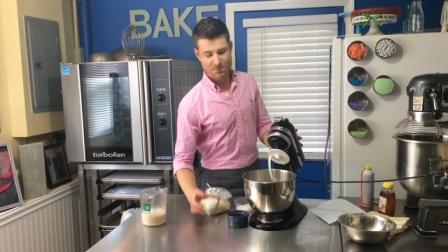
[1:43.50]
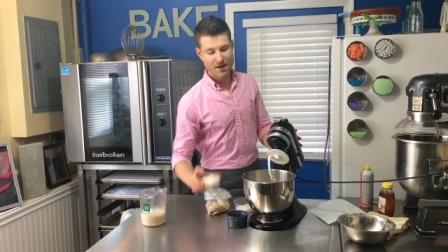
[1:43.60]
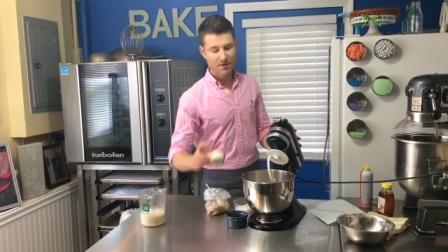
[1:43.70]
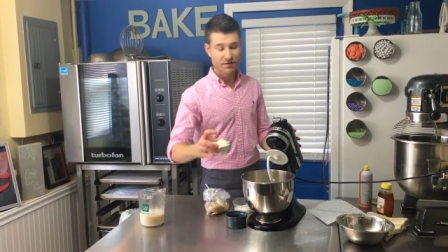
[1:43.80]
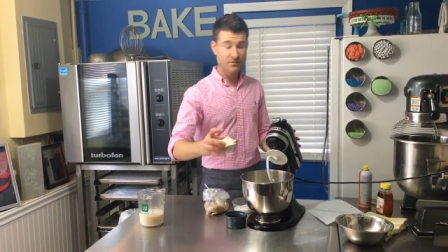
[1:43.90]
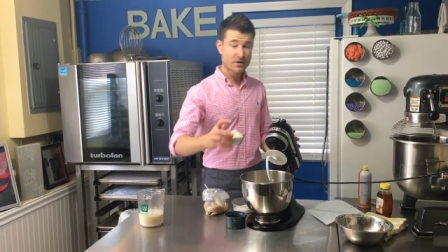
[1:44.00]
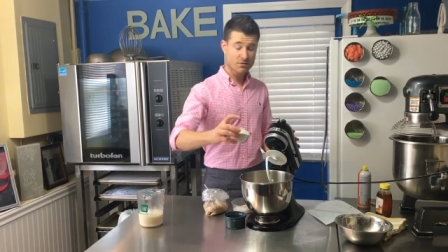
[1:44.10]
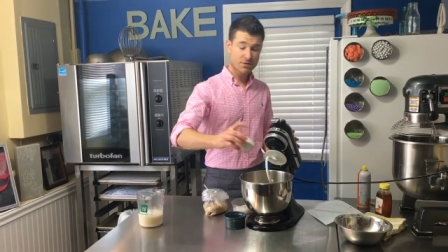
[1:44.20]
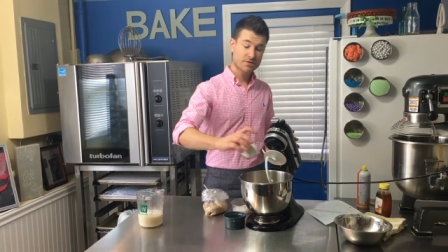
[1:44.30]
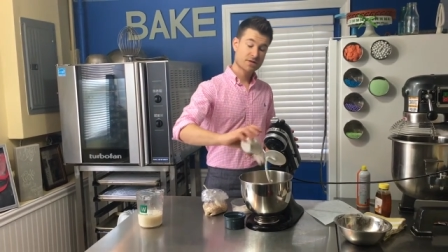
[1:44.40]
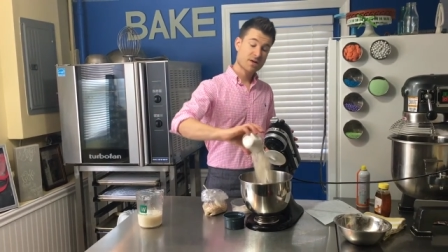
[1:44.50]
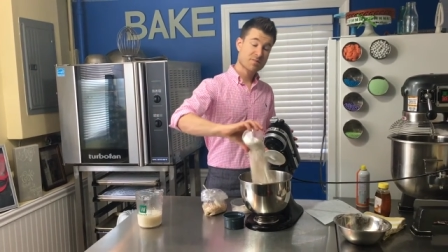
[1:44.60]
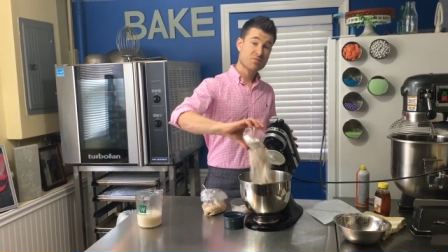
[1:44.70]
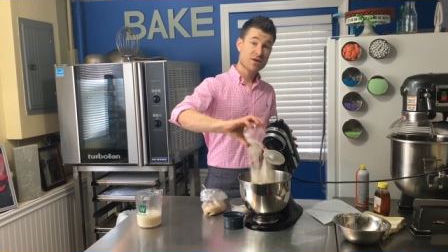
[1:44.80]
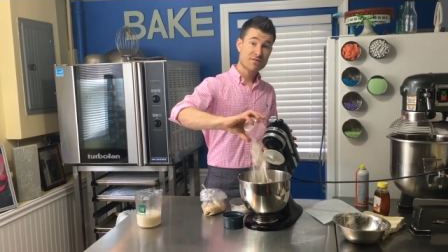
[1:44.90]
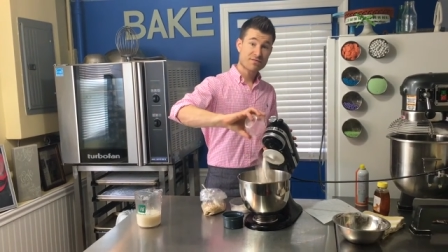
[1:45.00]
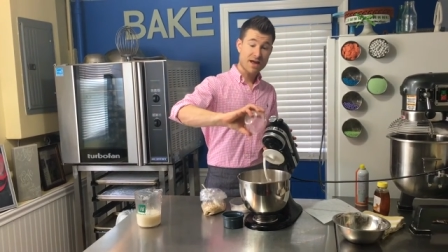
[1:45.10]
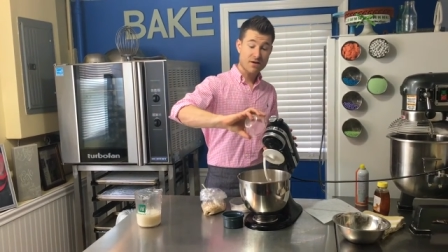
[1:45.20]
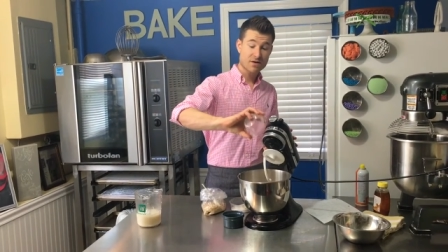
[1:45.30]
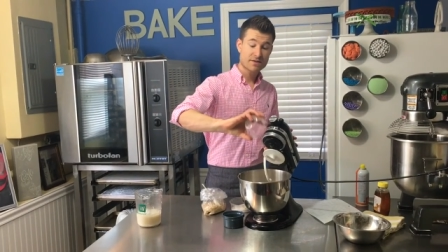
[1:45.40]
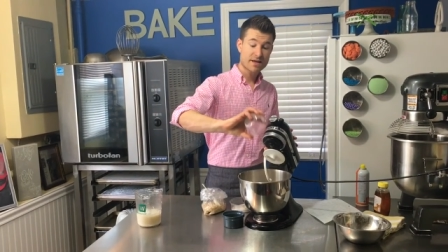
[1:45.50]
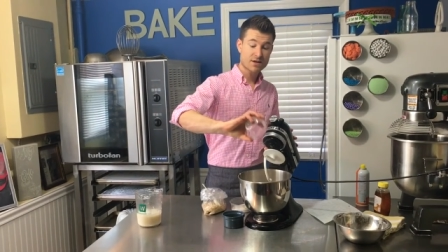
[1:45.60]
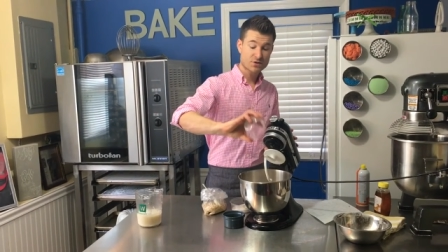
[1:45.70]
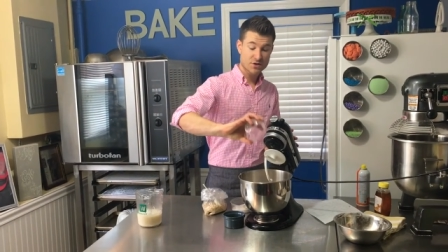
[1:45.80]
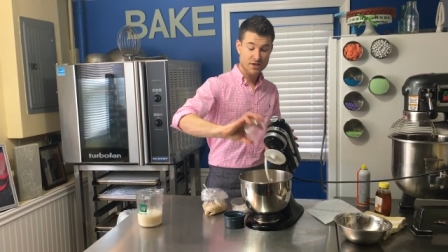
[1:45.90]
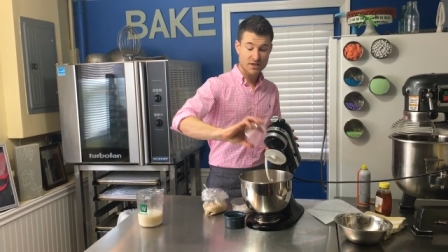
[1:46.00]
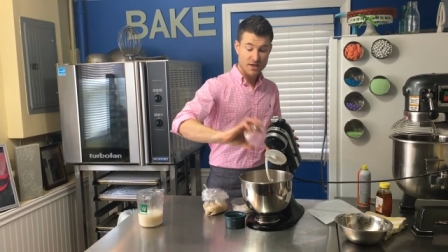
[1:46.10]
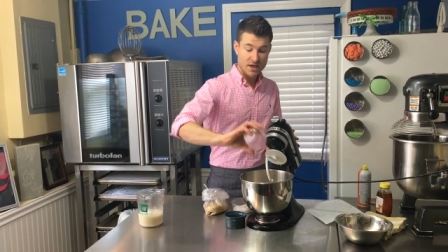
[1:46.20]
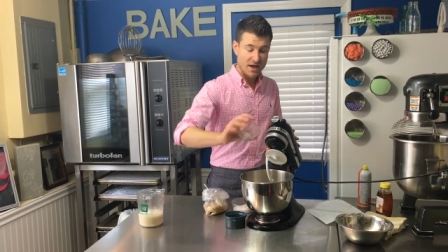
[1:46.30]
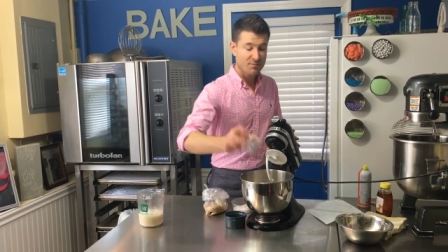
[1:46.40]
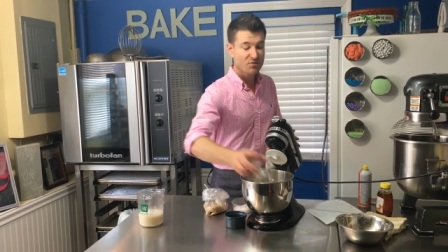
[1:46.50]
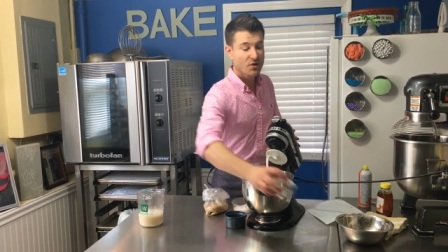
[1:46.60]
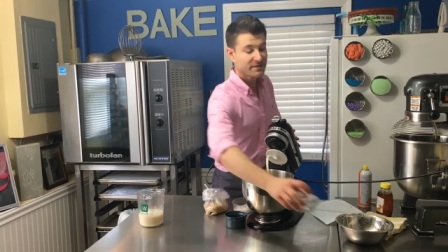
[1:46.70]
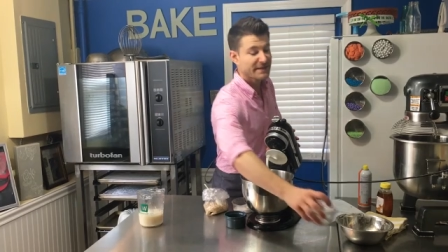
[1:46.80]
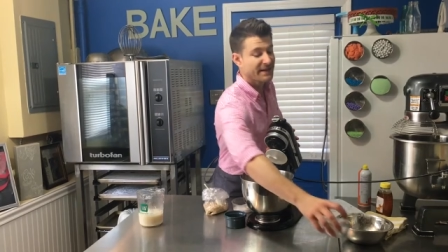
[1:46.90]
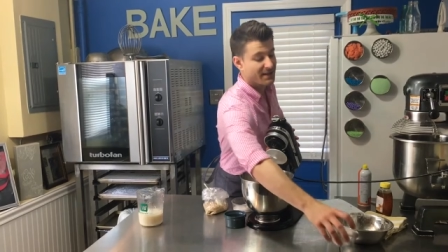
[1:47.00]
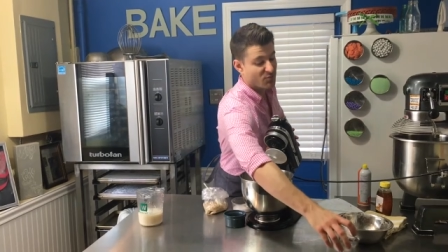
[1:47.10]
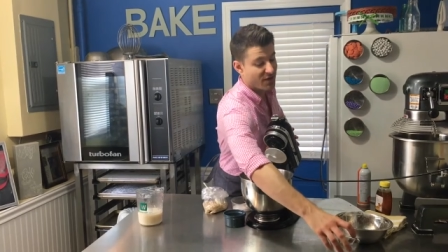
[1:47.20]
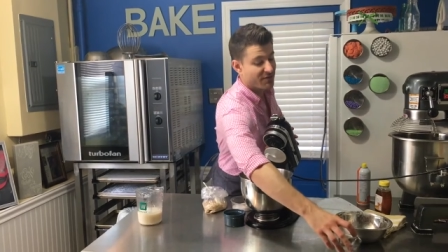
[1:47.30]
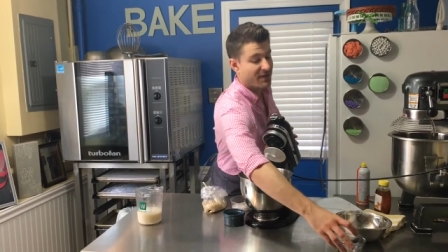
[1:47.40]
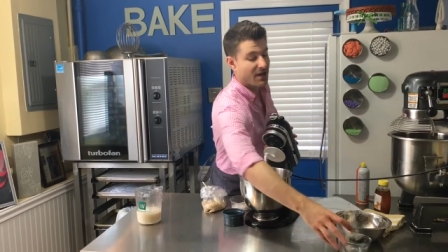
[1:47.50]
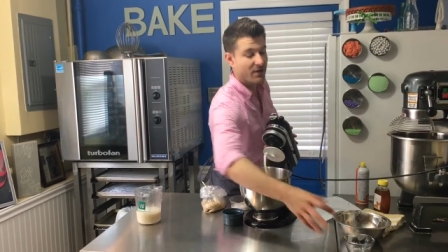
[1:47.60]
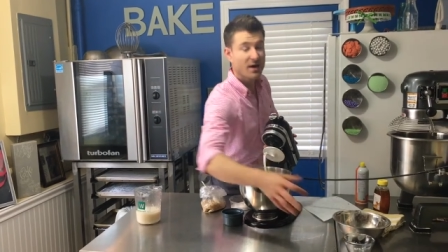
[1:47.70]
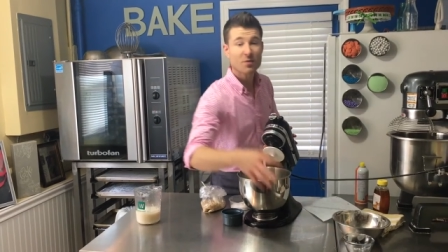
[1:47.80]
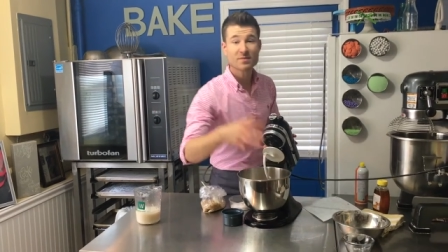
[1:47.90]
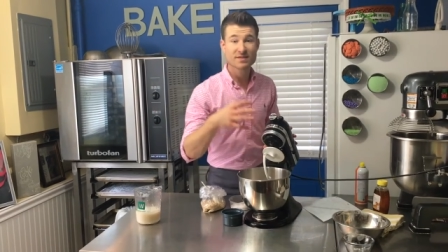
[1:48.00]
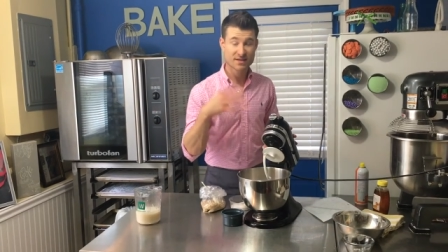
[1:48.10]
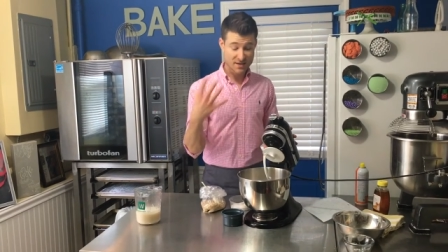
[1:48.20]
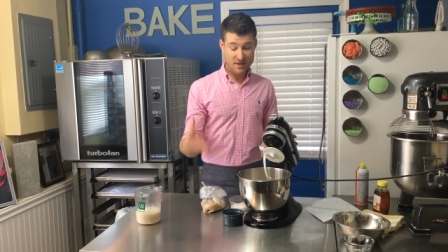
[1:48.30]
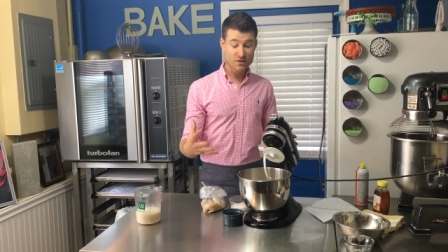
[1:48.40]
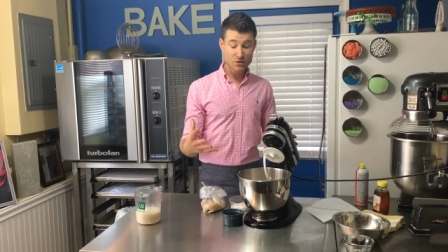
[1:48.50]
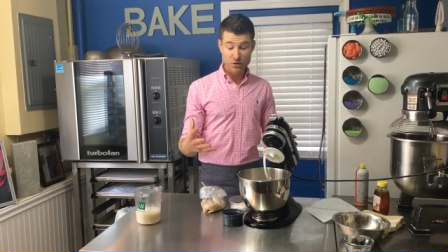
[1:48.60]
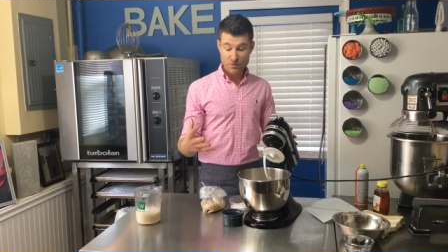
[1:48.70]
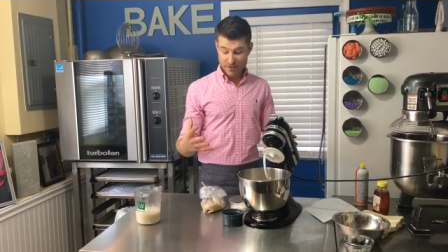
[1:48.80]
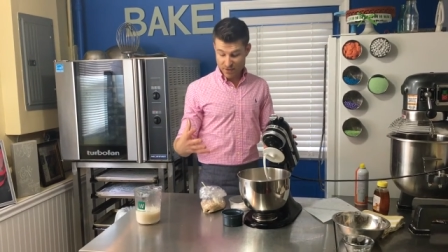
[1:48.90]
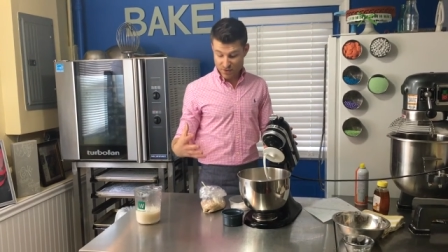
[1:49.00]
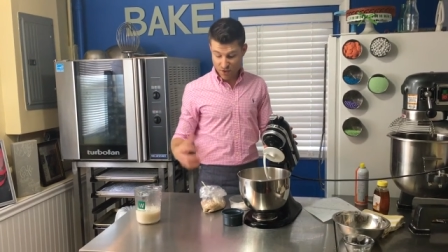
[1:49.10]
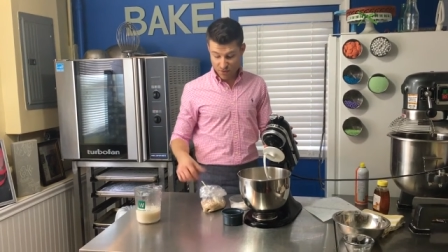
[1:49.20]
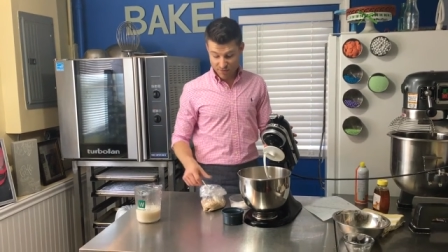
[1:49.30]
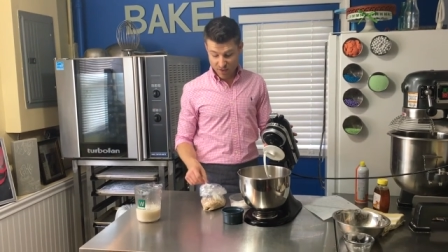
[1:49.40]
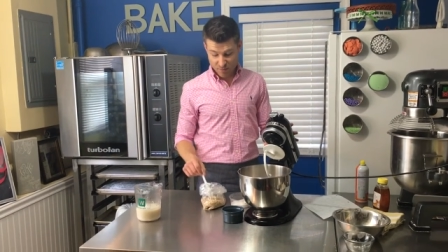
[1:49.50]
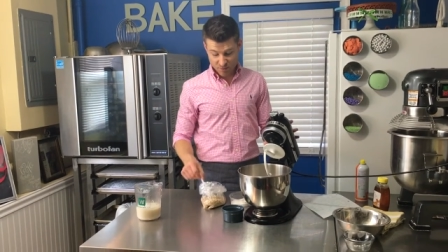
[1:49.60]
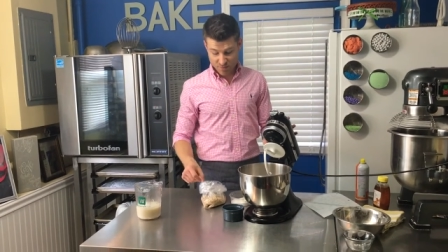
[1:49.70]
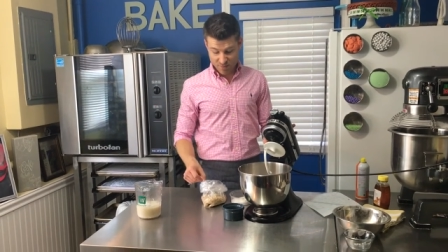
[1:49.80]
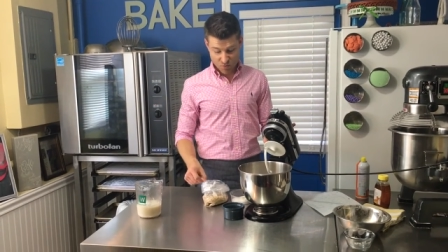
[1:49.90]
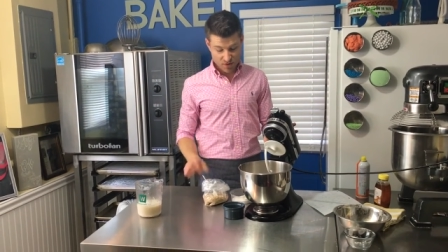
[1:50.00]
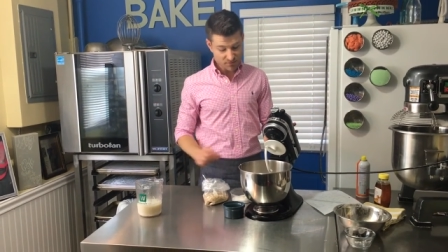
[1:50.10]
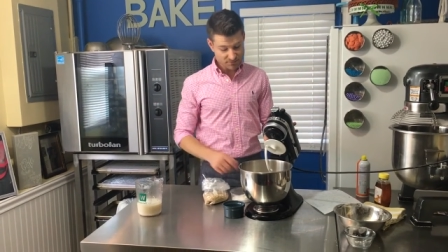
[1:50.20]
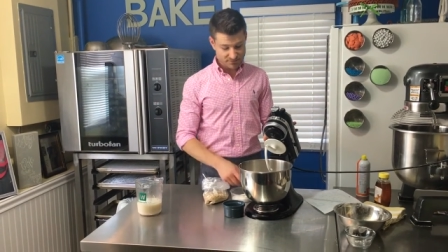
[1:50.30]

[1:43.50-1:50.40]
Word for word: about three quarters of a cup of bread flour. That extra protein in the bread flour helps the gluten in the dough develop a little bit more.